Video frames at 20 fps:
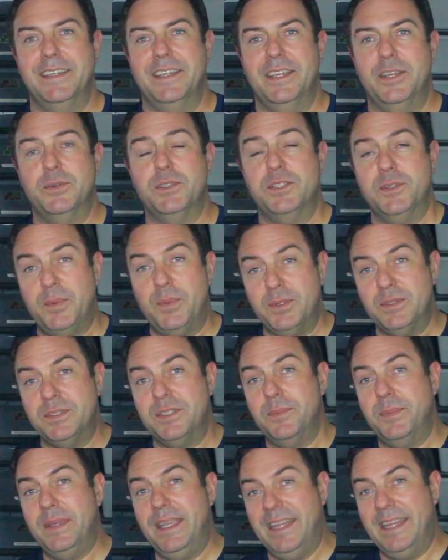It was supposed
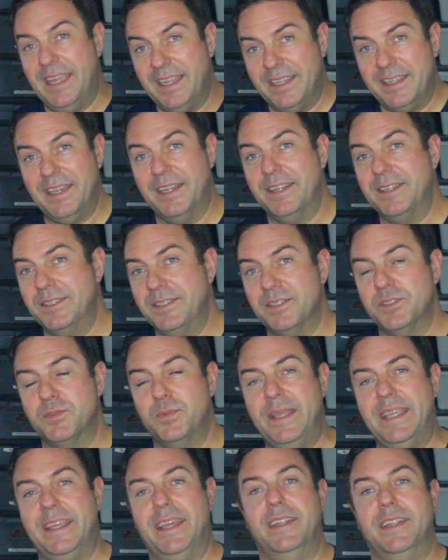to be an egg cutting this
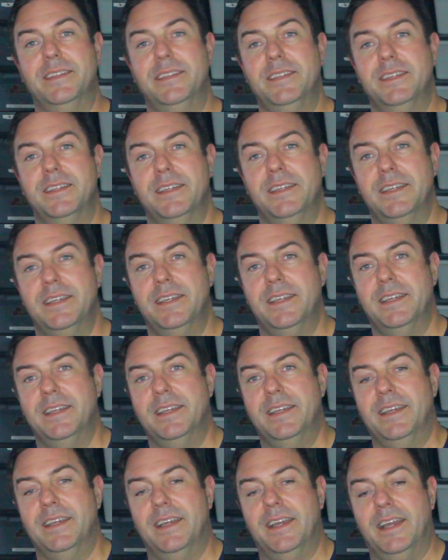weekend.
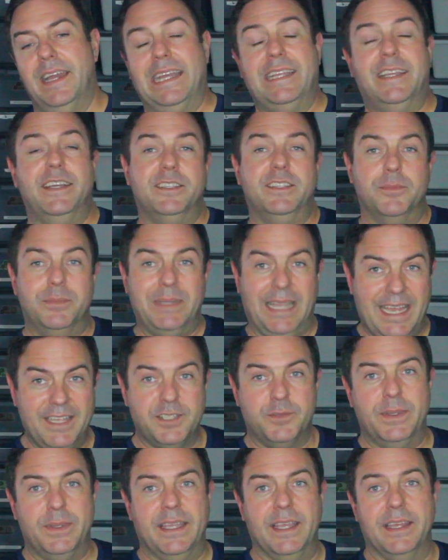I cut them
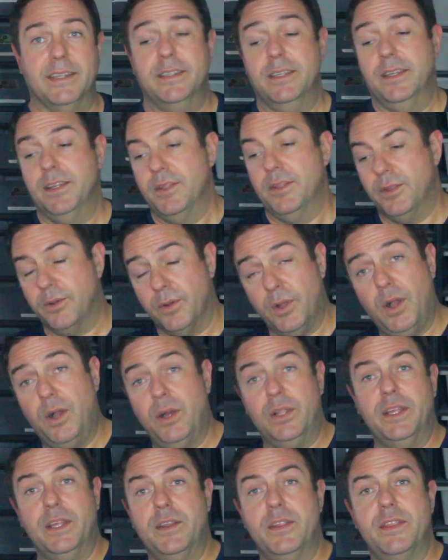last weekend. They're
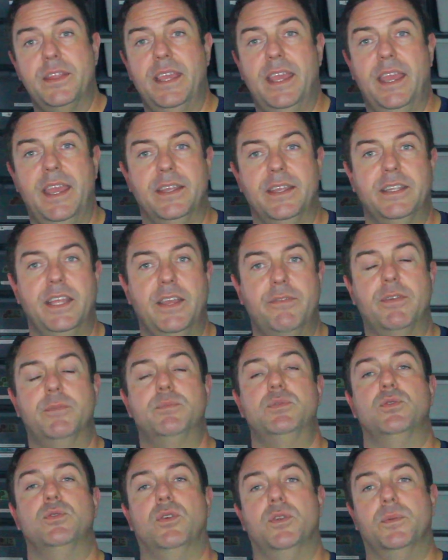all out of the egg. They've
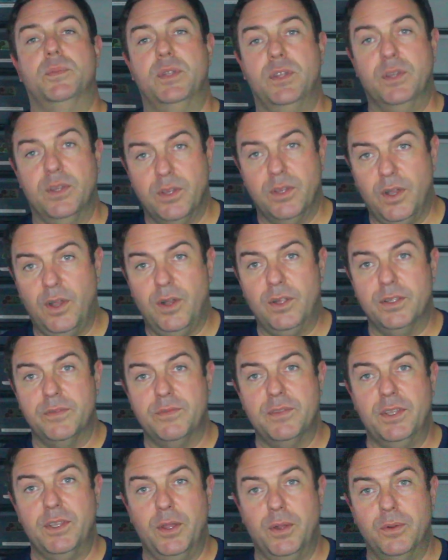absorbed all
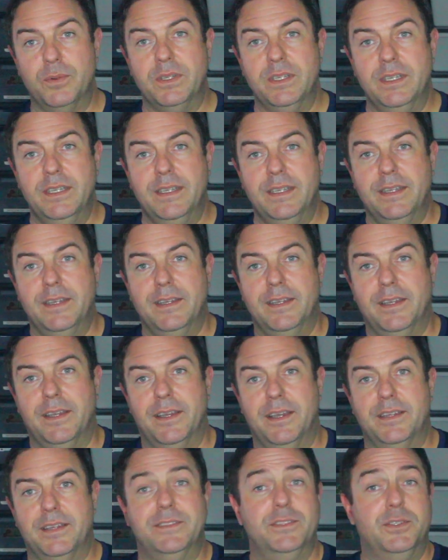of the yolk.
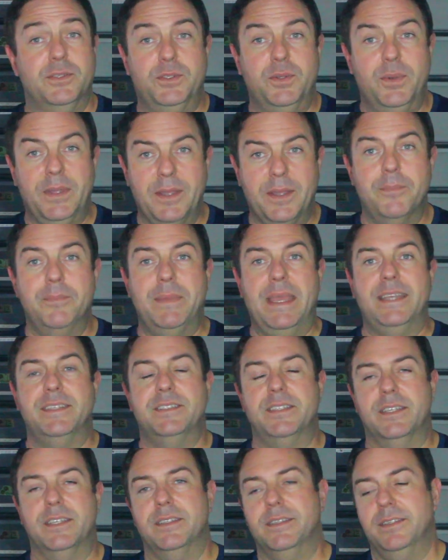They're doing
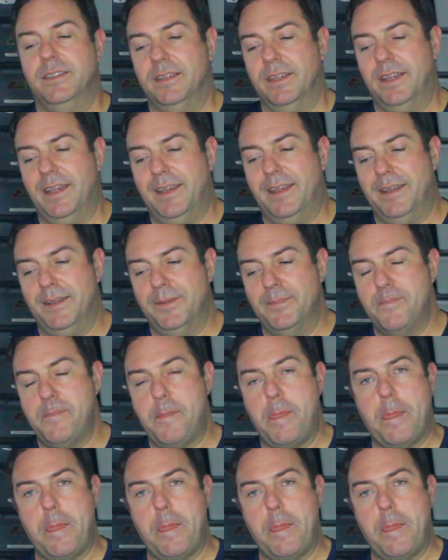amazing, and